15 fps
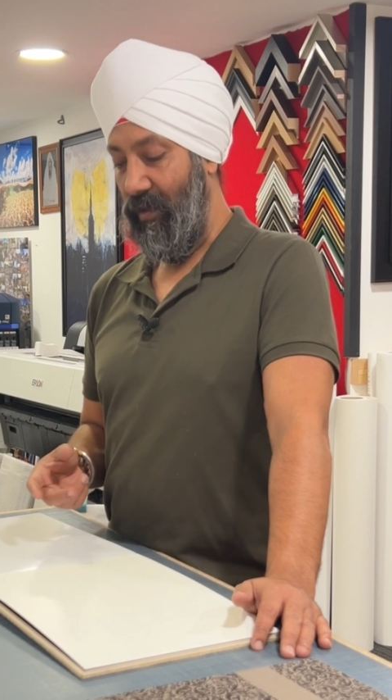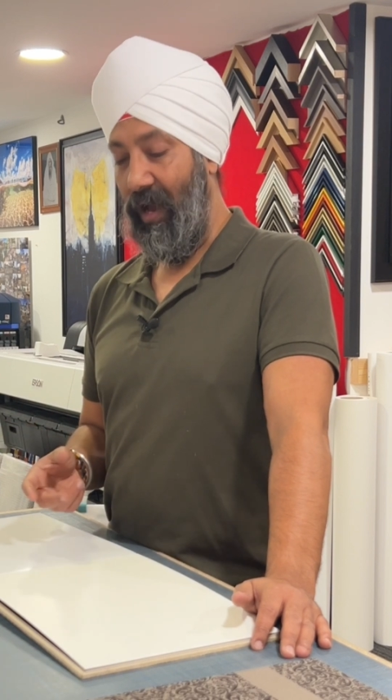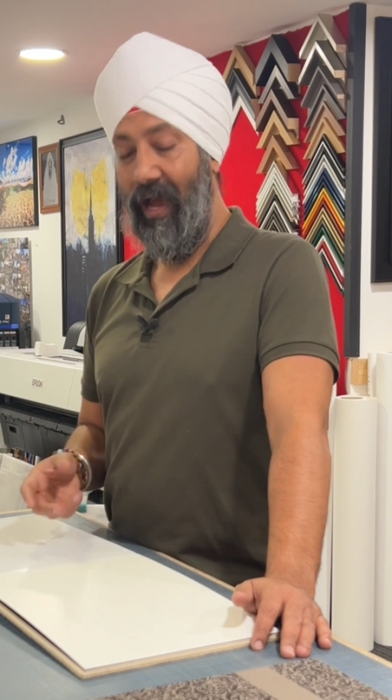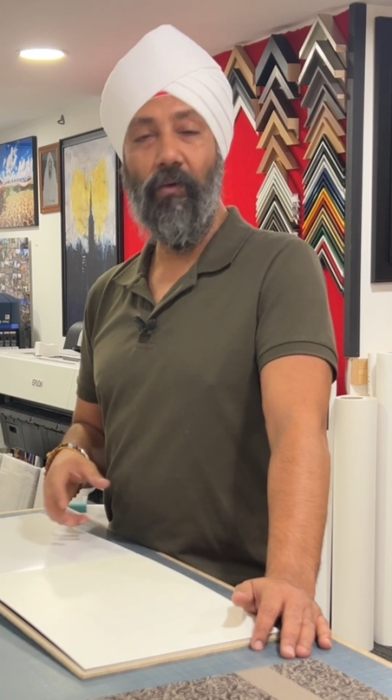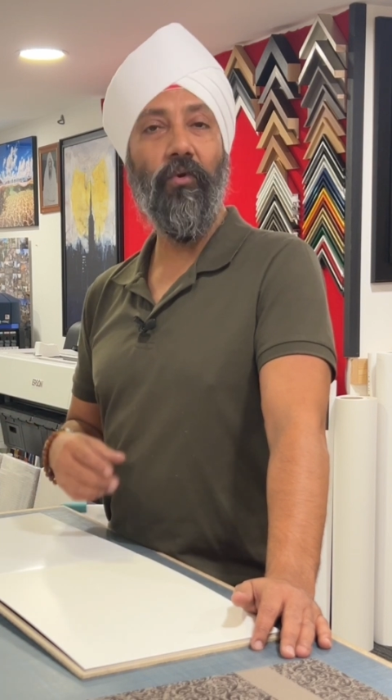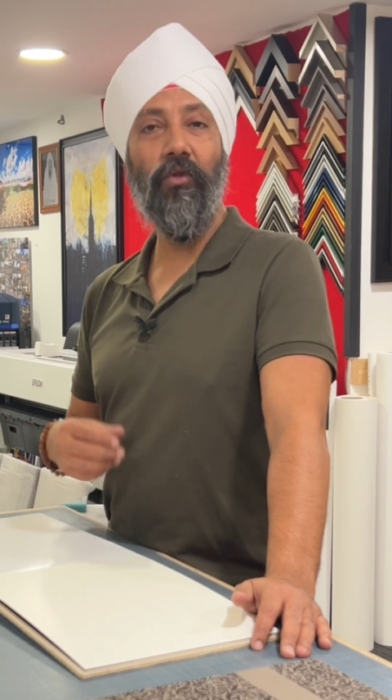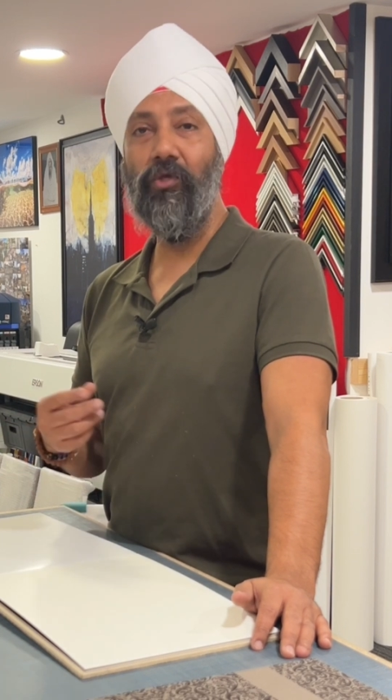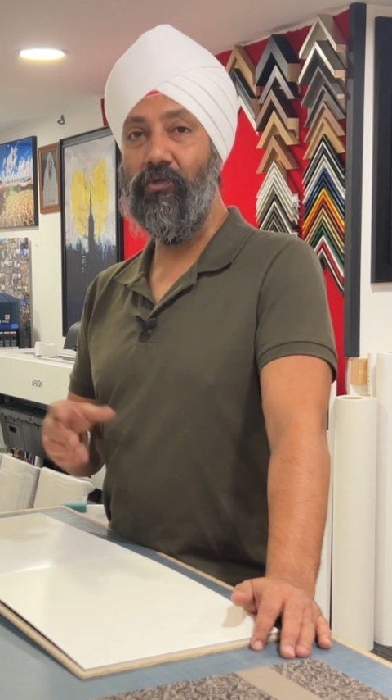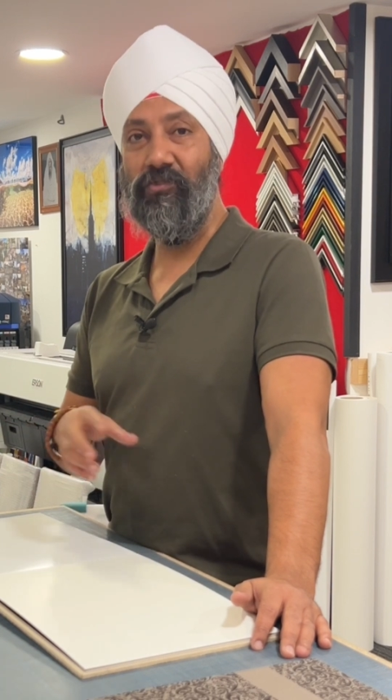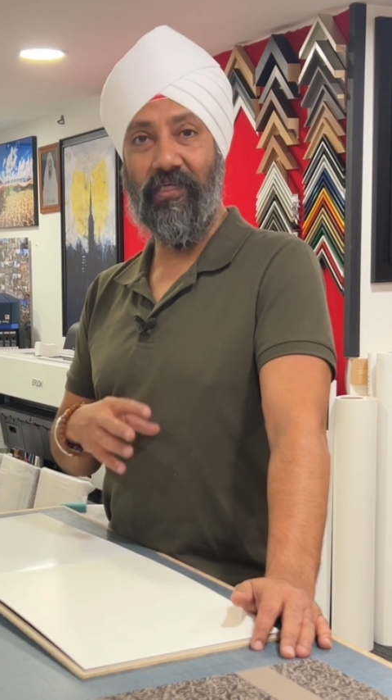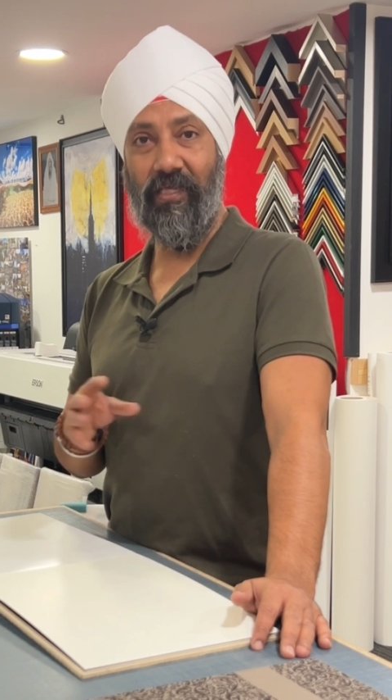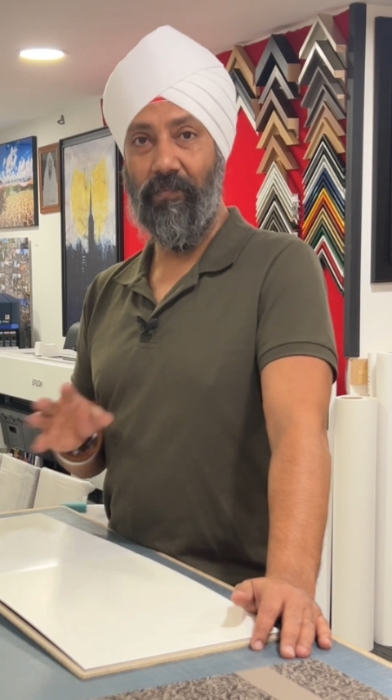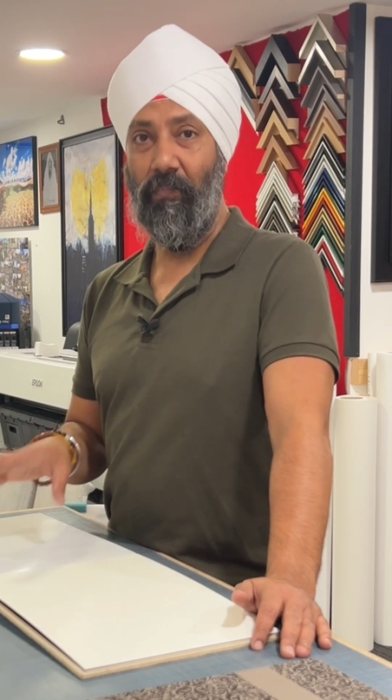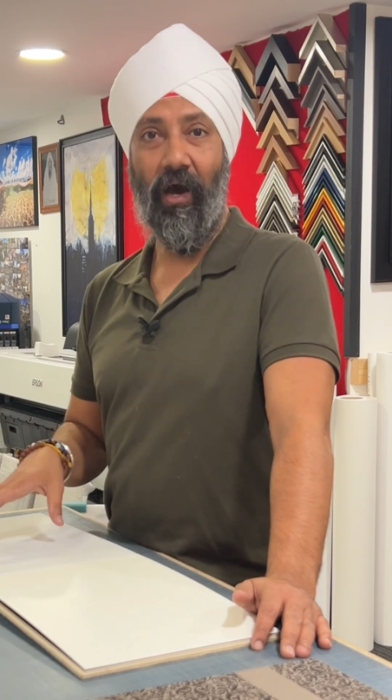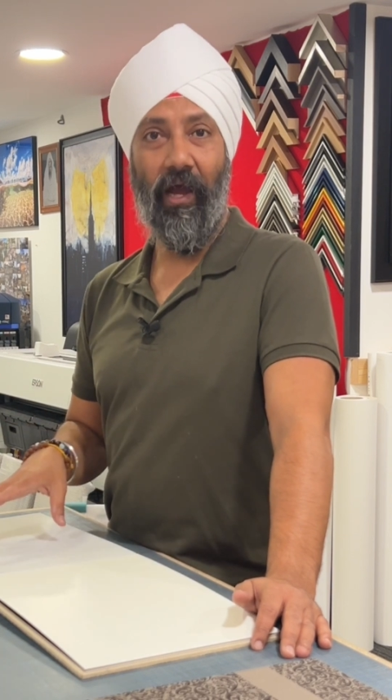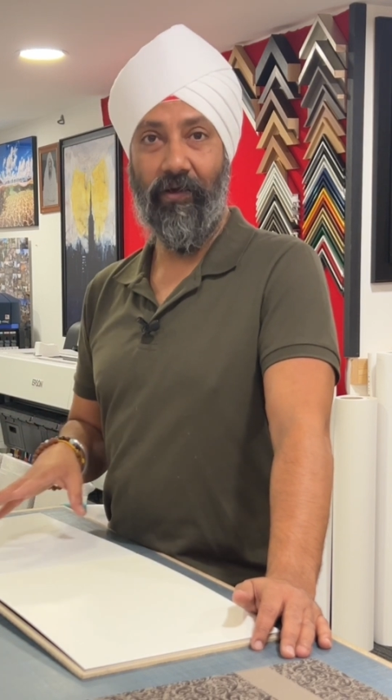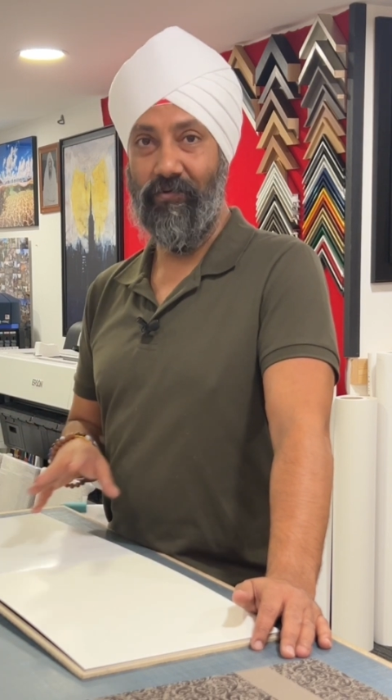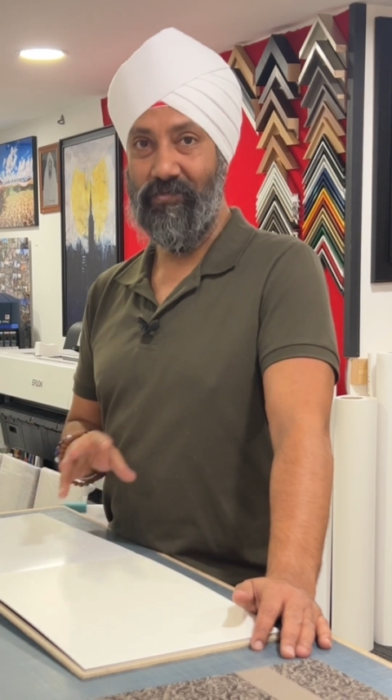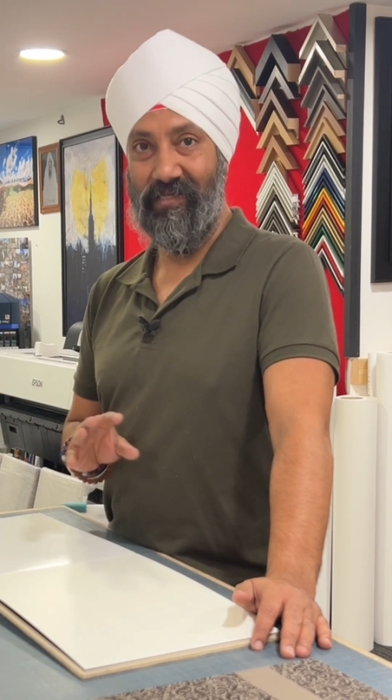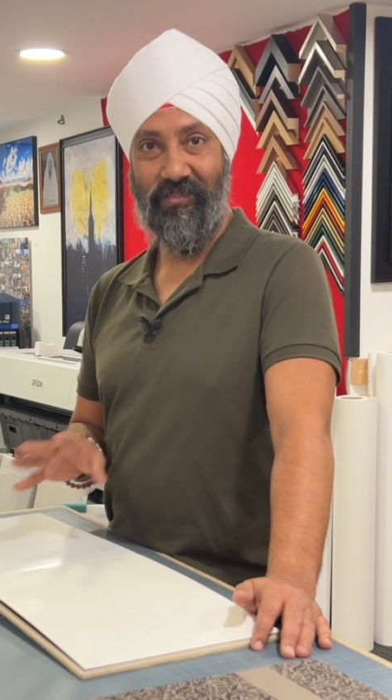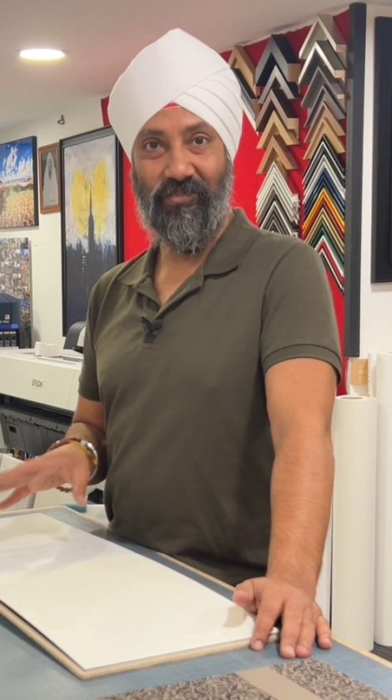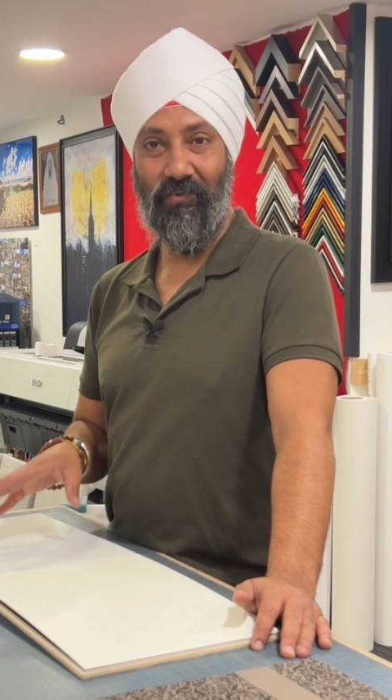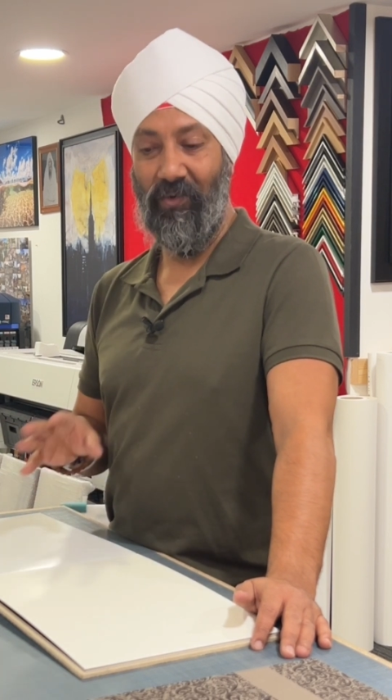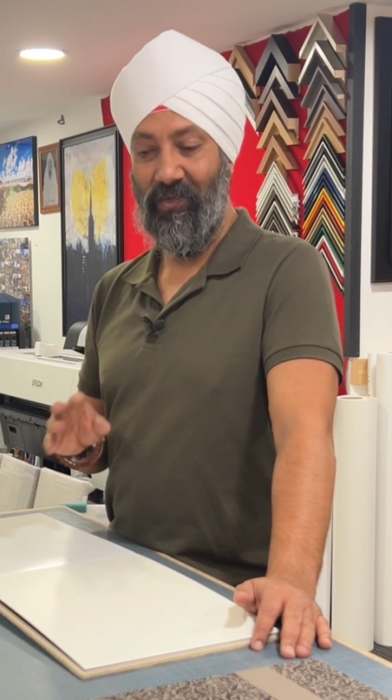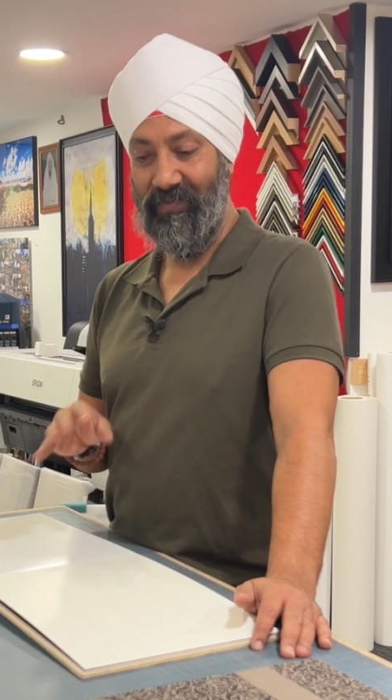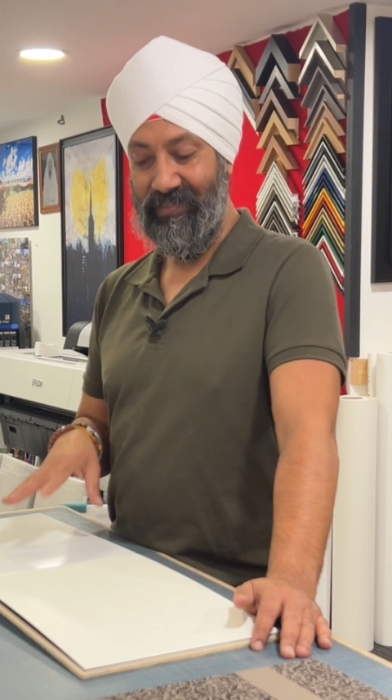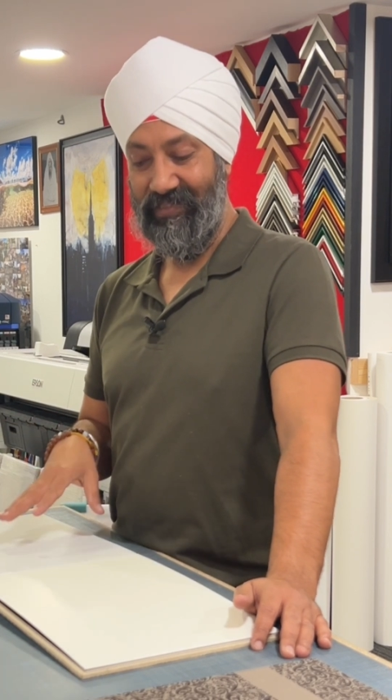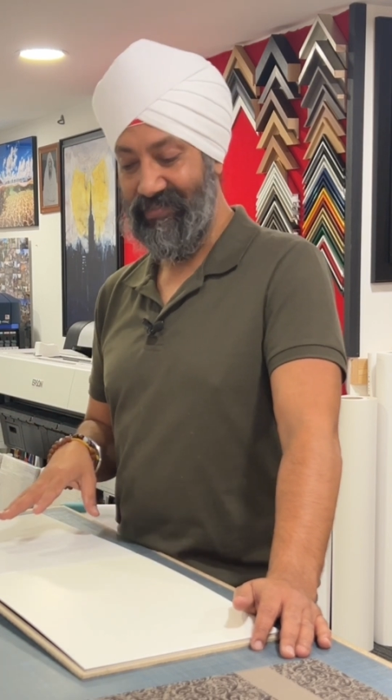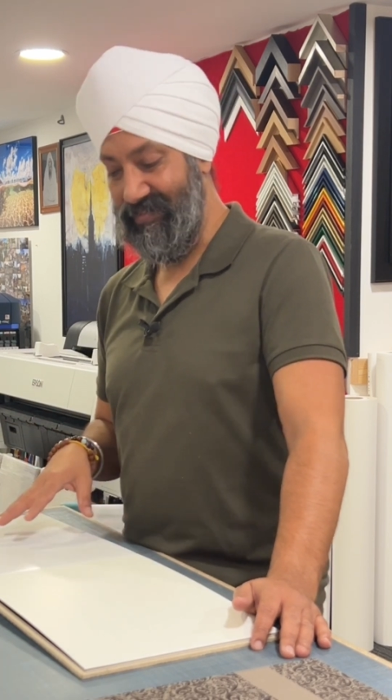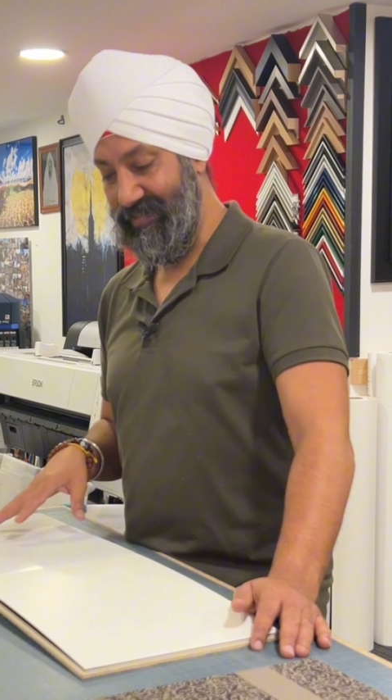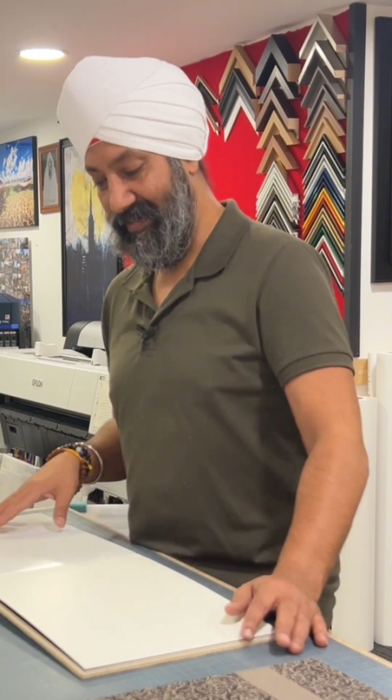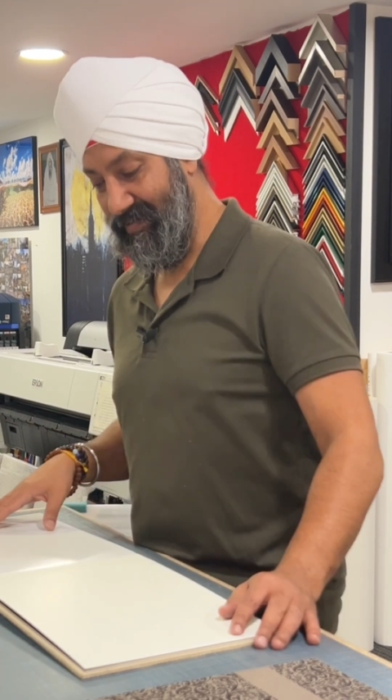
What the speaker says: I wouldn't use any biros at all on these.